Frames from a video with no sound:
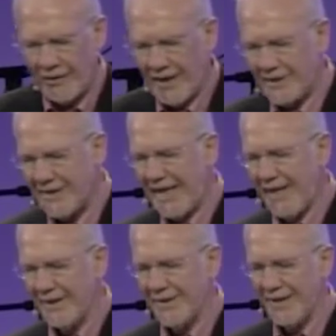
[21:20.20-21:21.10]
their
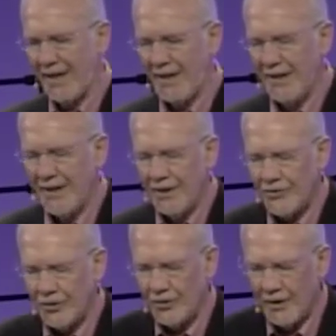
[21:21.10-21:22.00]
talents are.
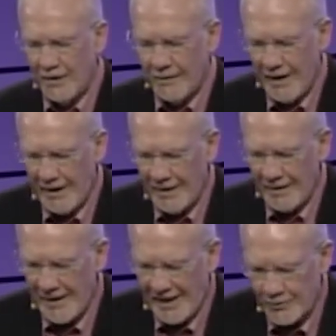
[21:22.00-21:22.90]

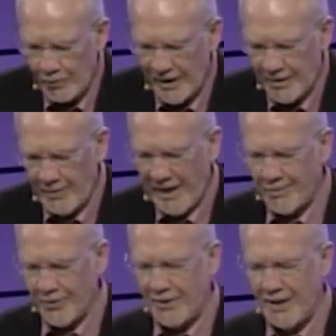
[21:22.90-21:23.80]
That's why the
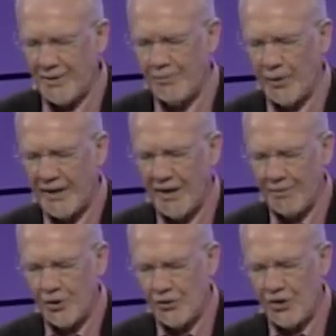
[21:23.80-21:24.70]
Bible says, bring
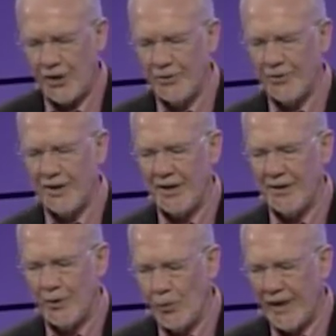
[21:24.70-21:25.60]
up your children
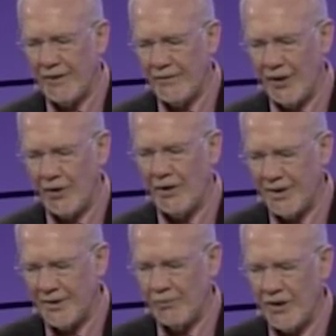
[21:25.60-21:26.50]
in the way of the
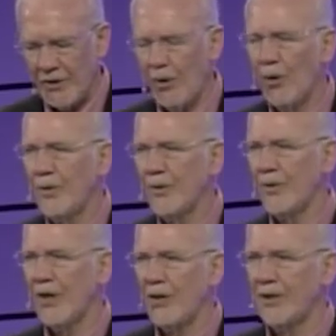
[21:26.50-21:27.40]
Lord, and when they're old, will
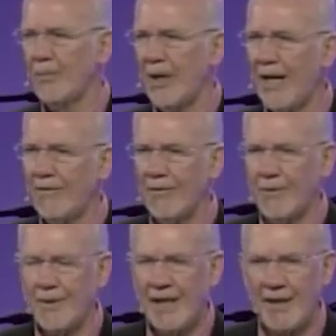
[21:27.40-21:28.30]
not depart
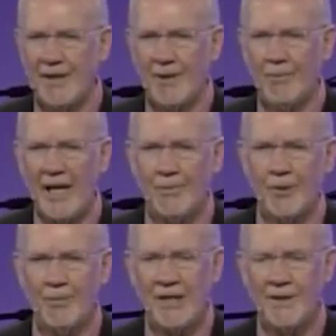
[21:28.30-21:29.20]
from it. The
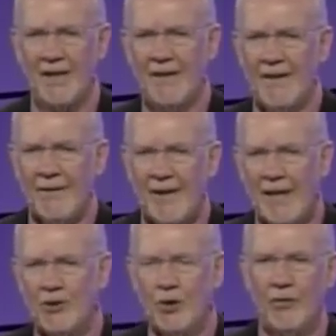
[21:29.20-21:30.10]
Bible means
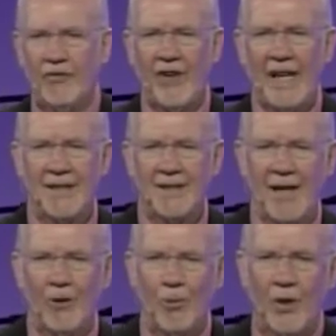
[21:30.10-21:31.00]
that you find
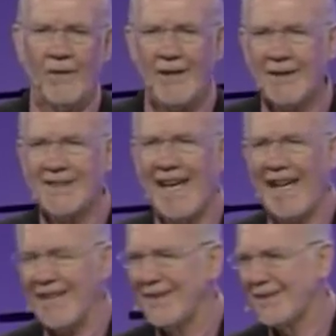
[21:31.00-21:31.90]
out what their
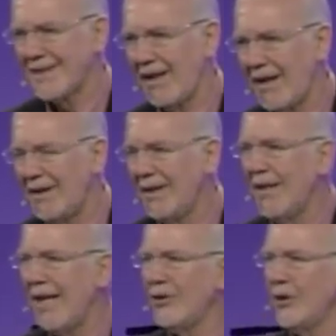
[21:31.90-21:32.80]
talents are, and